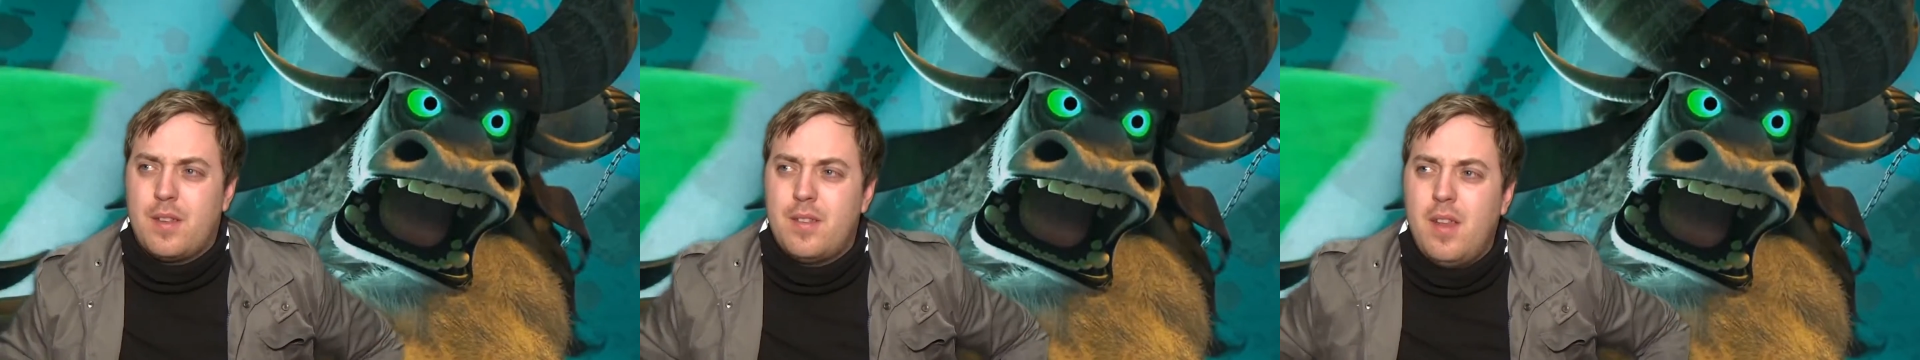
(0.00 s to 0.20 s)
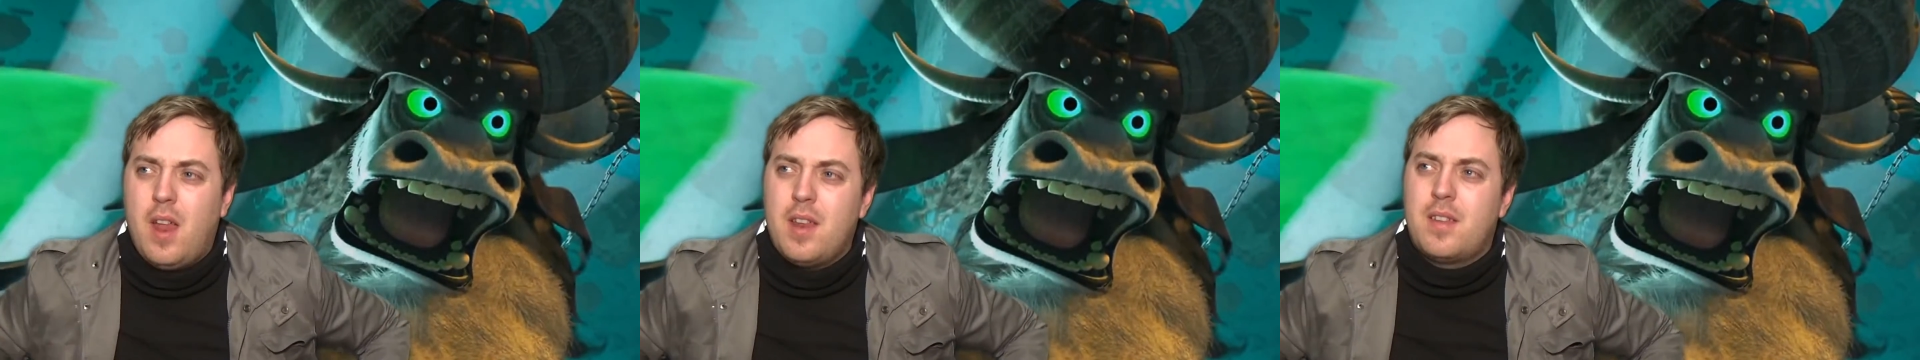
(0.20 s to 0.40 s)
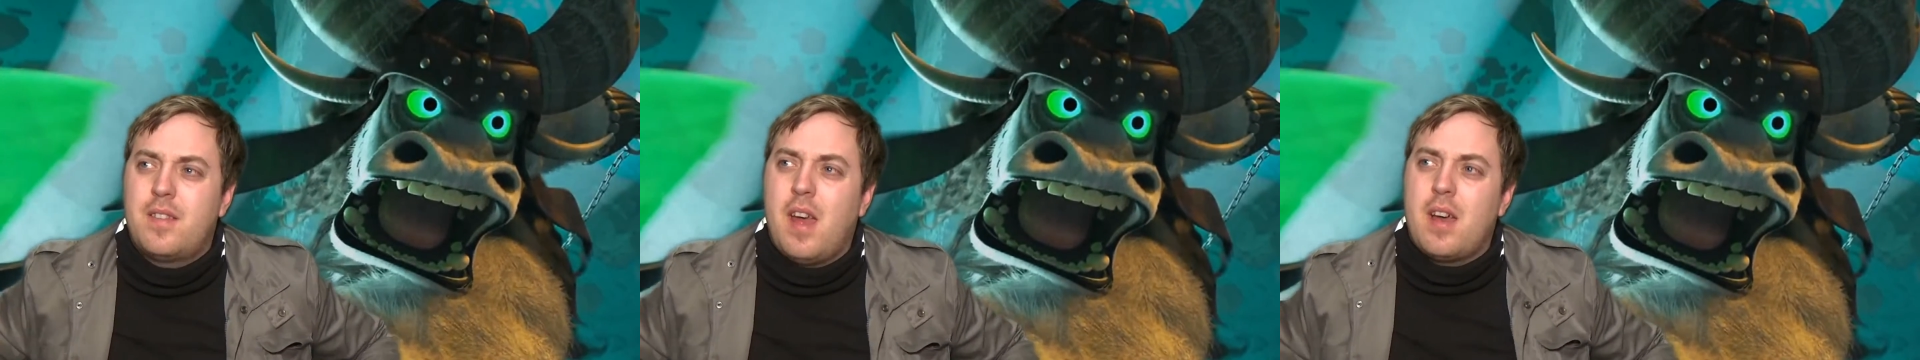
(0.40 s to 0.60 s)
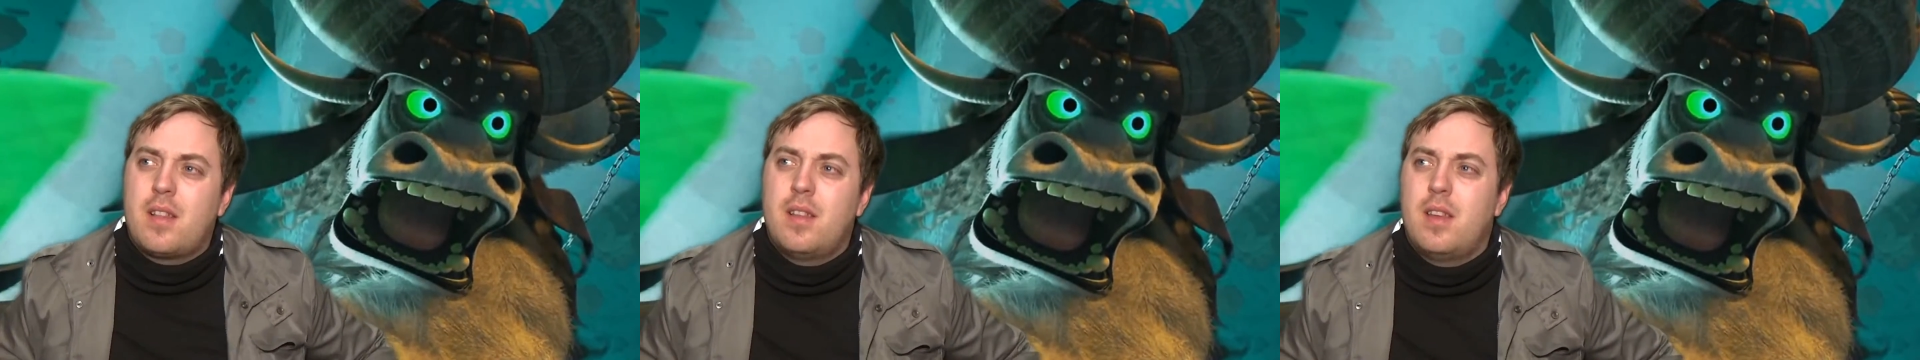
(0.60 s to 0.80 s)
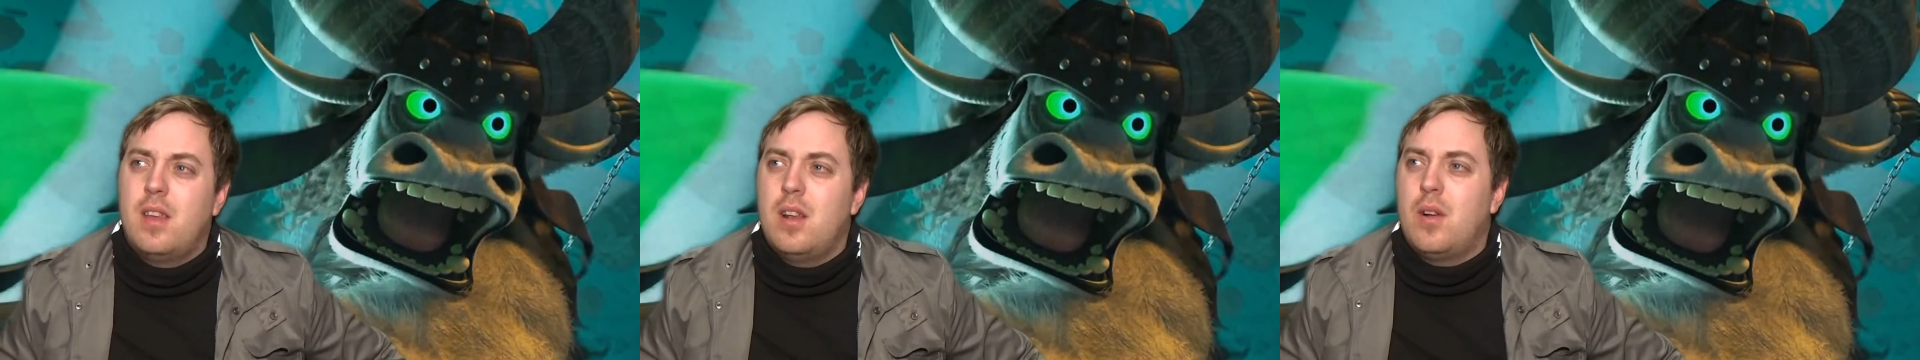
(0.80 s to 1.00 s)
That's not
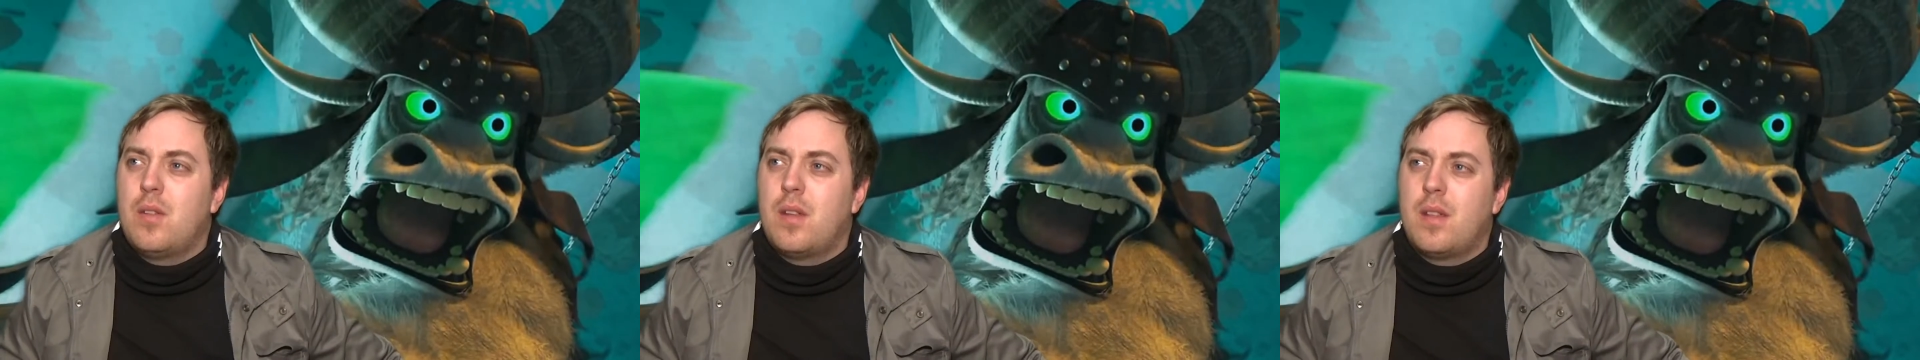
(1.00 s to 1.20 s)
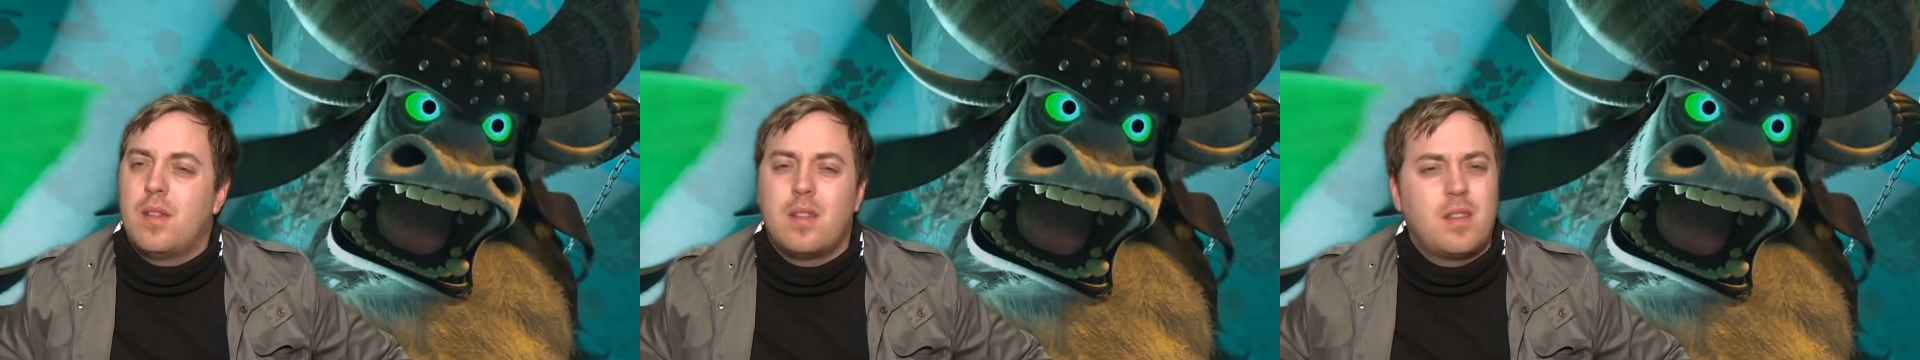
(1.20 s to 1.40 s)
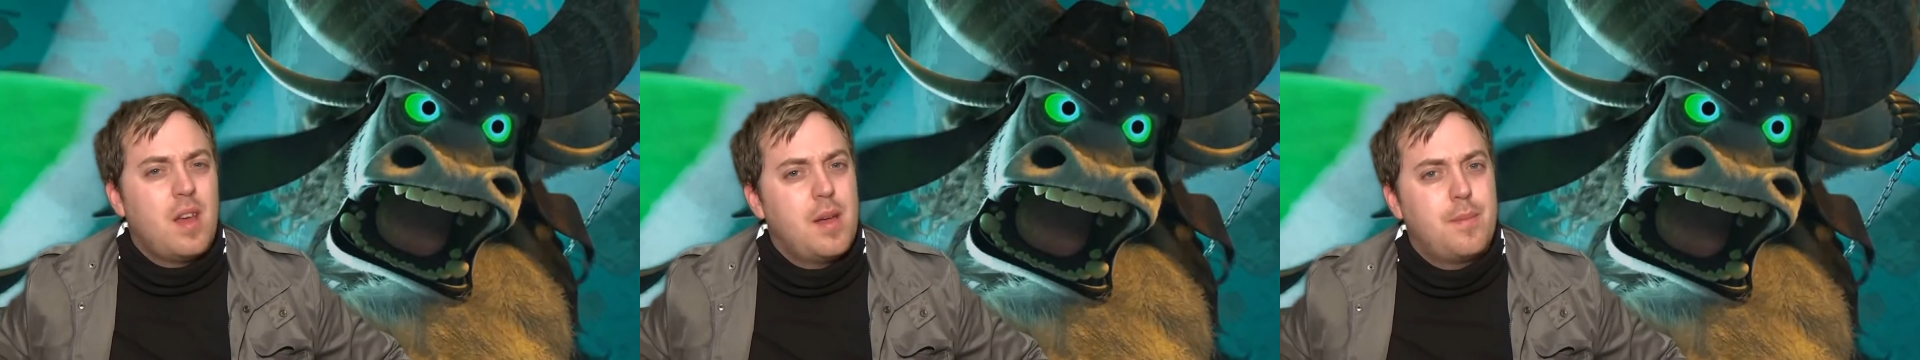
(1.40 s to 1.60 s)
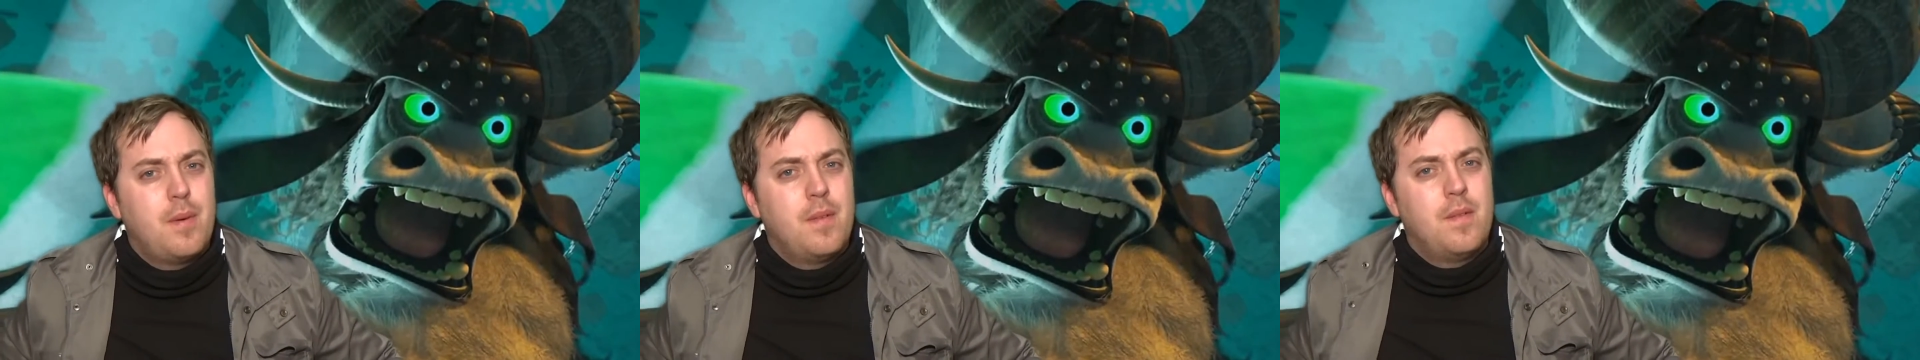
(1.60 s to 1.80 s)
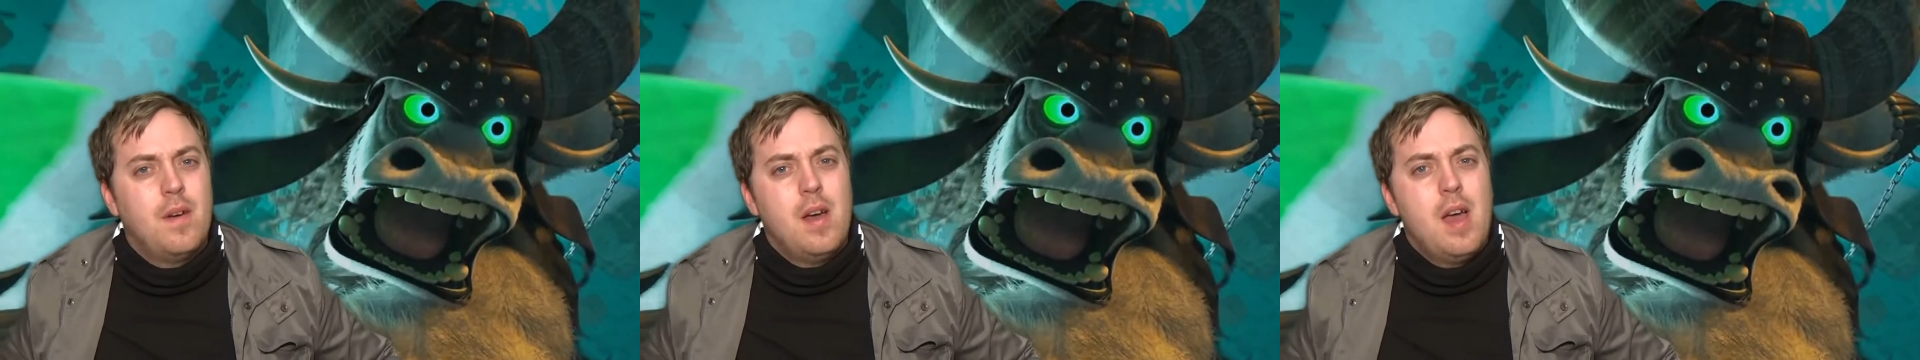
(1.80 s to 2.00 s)
exactly, you know, the, the type
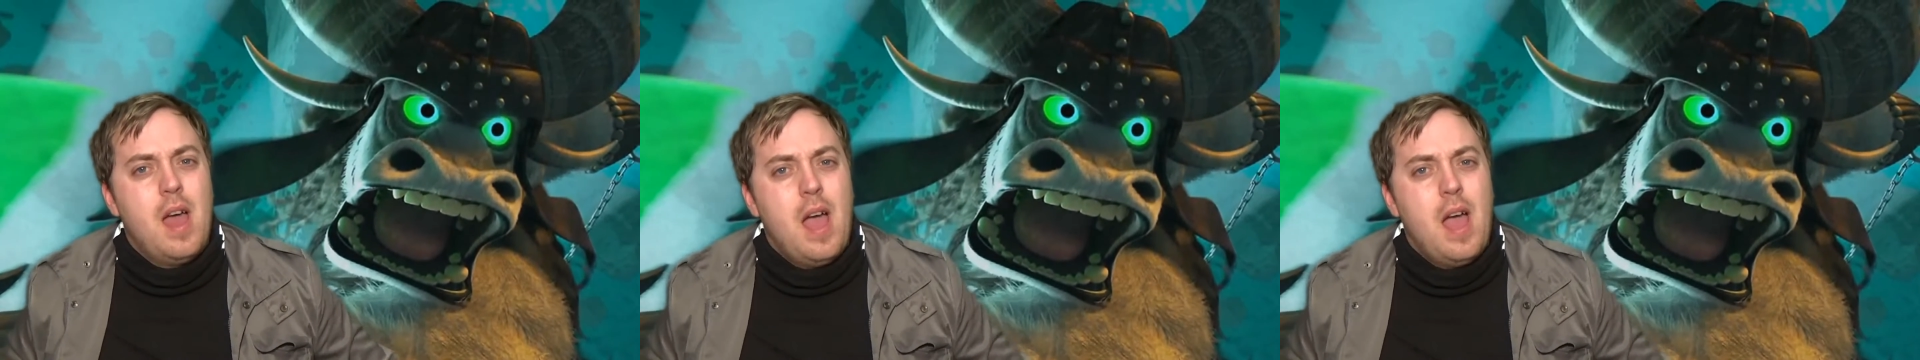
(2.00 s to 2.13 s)
of